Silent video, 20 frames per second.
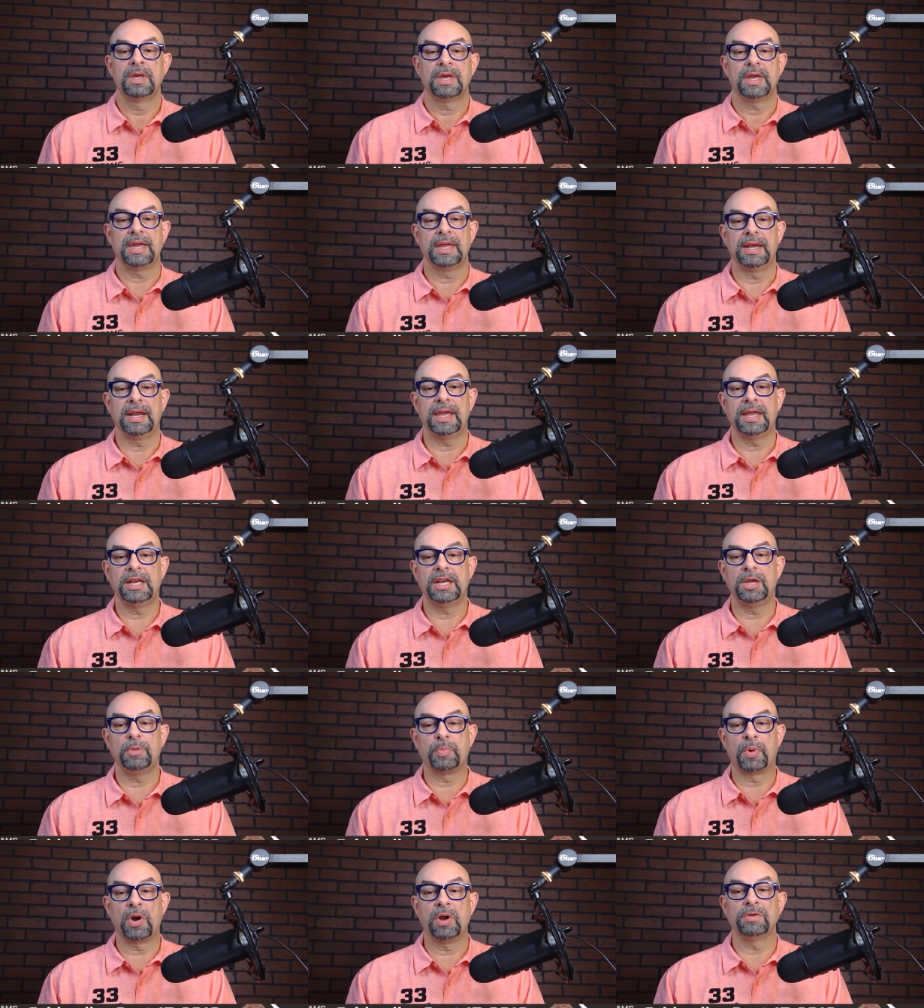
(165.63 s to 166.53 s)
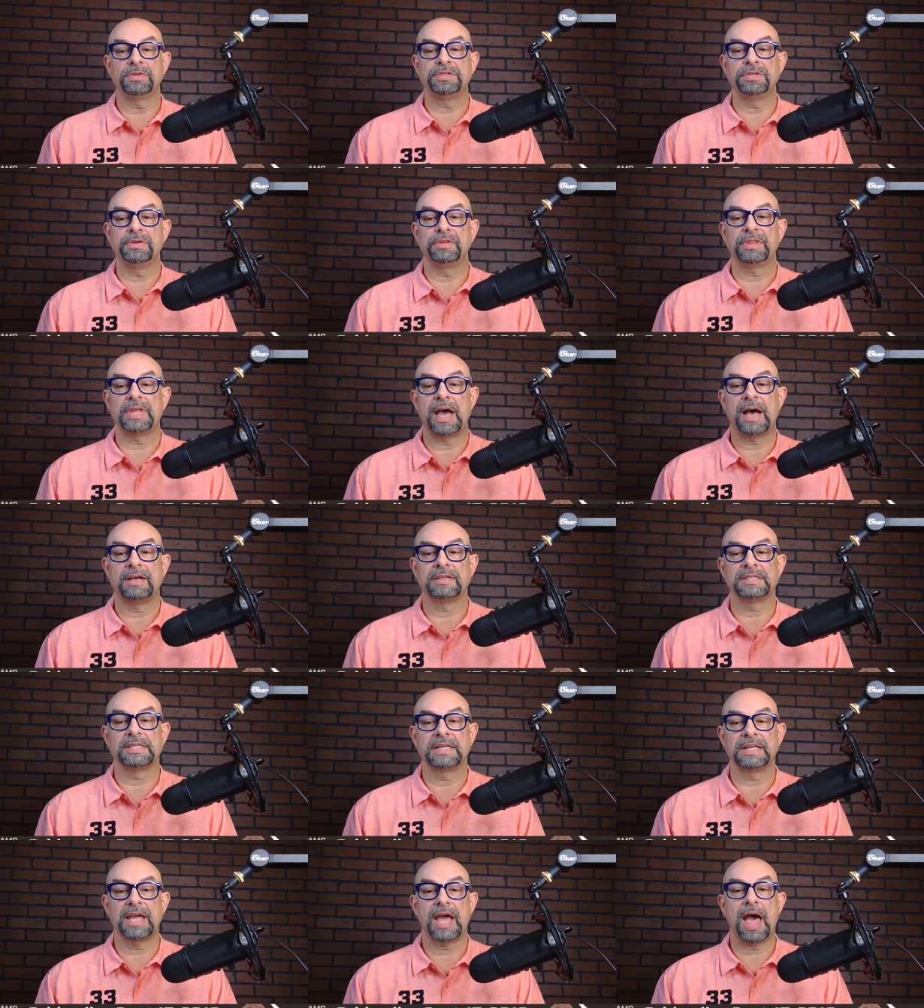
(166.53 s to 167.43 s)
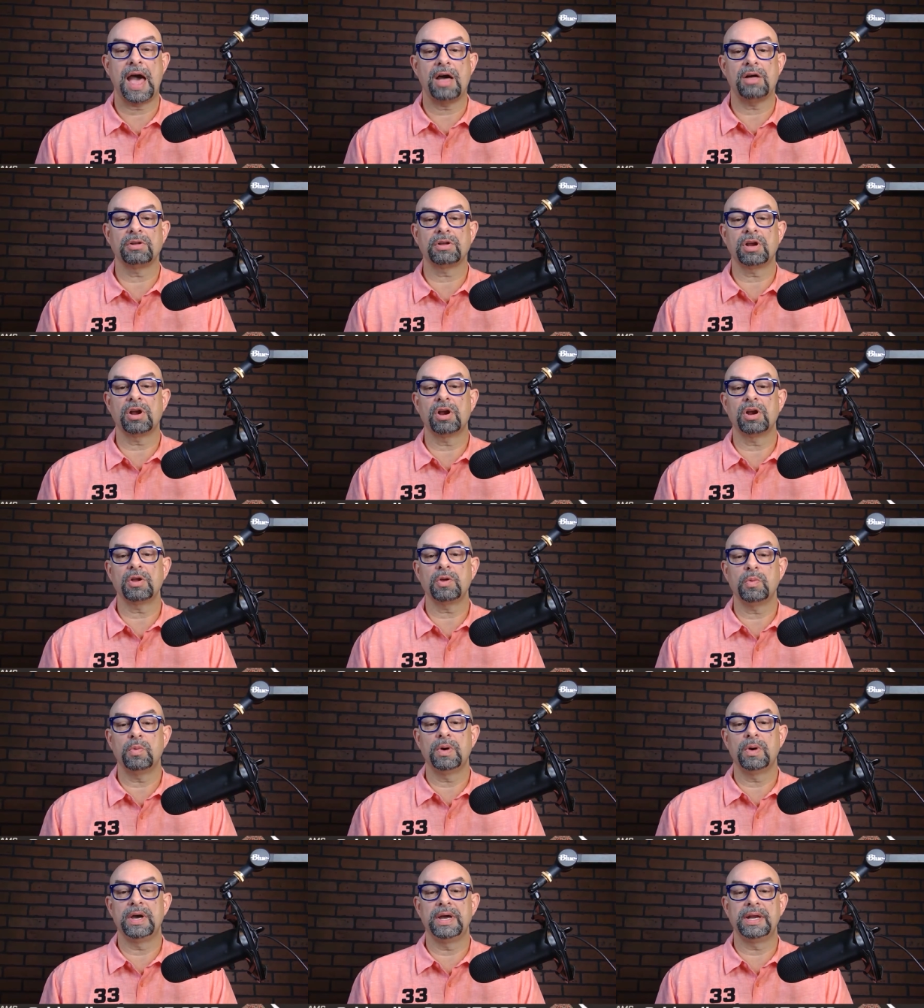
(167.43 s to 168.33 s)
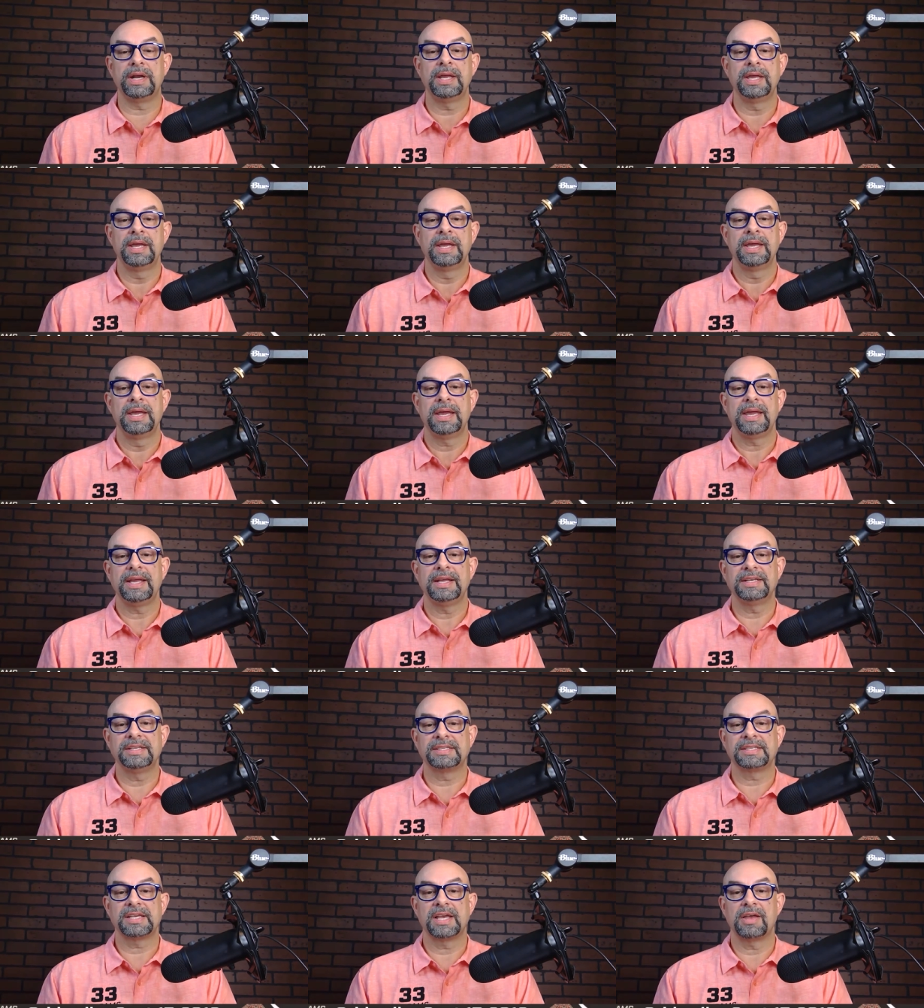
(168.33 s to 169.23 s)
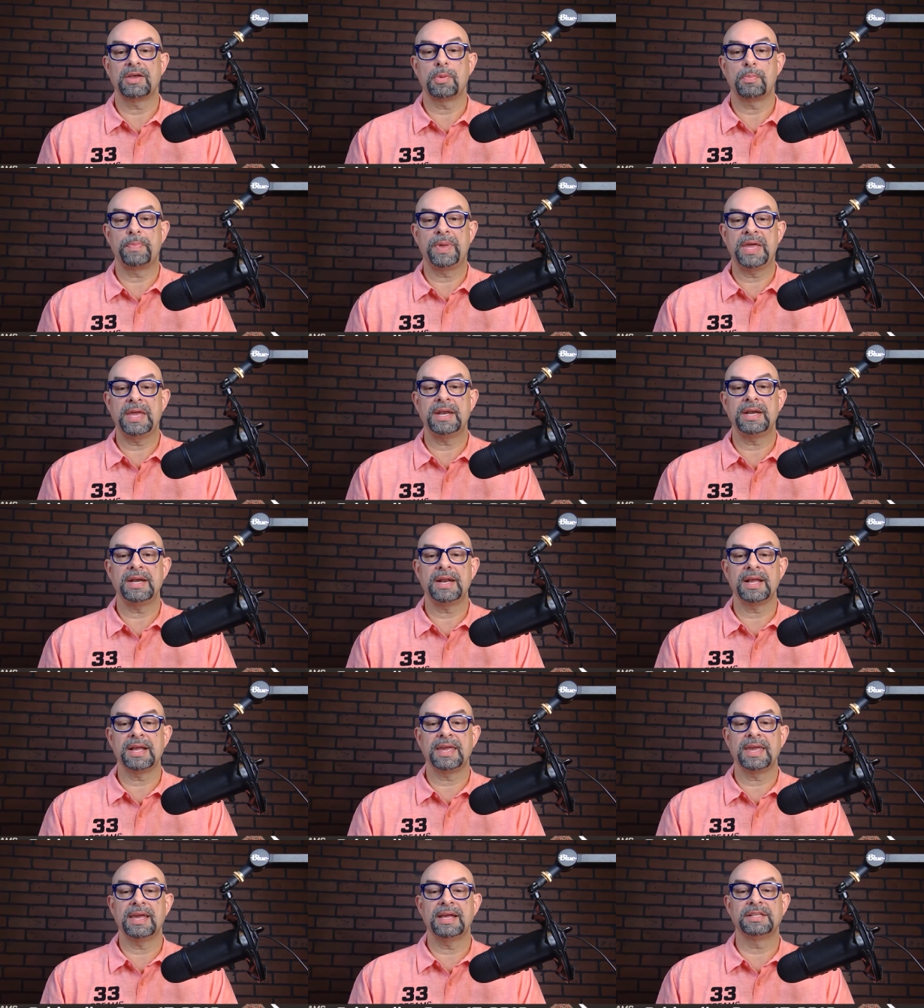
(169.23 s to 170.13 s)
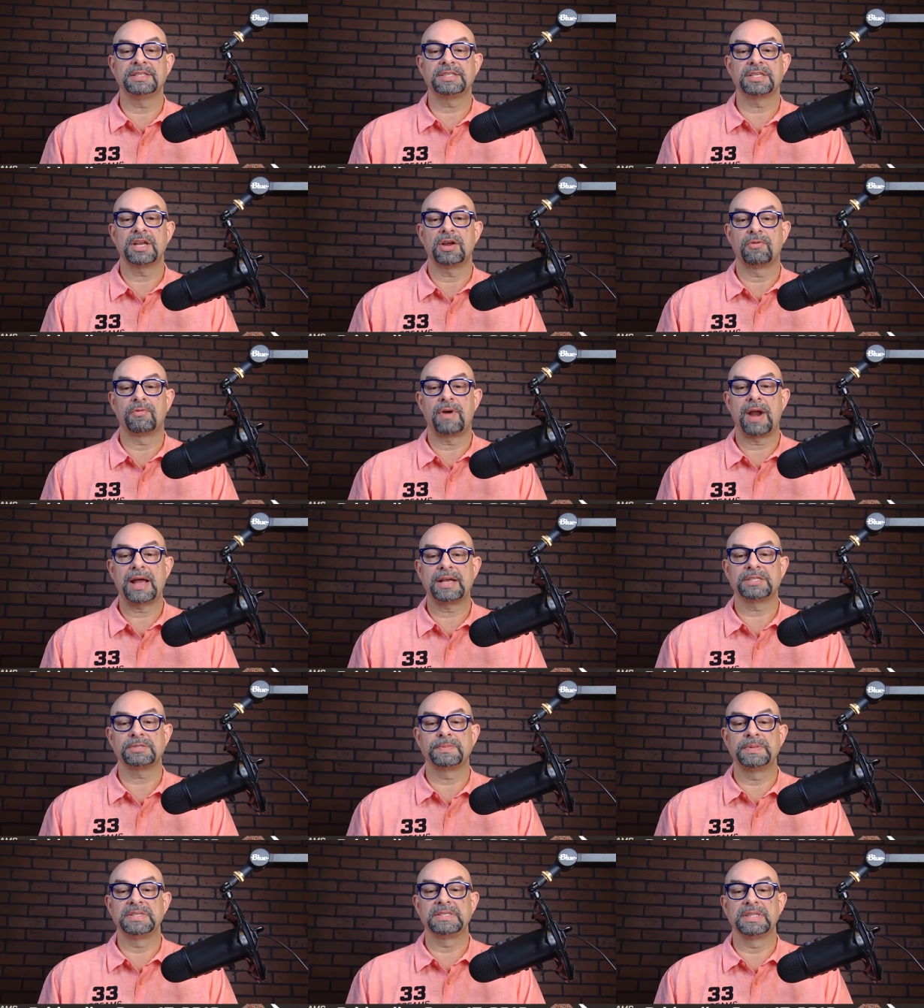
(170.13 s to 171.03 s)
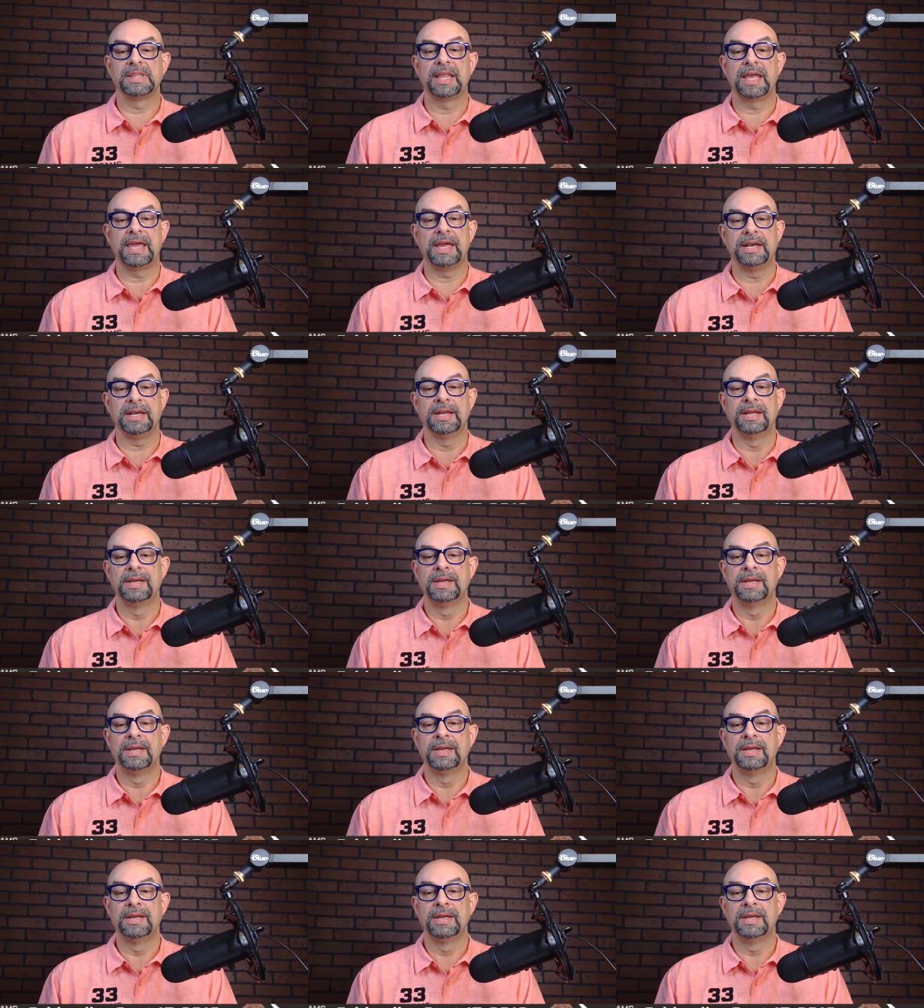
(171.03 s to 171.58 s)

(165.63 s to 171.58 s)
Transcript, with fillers: In Indy Pro two thousand, Kyle Kirkwood is pitted against Rasmus Lindh.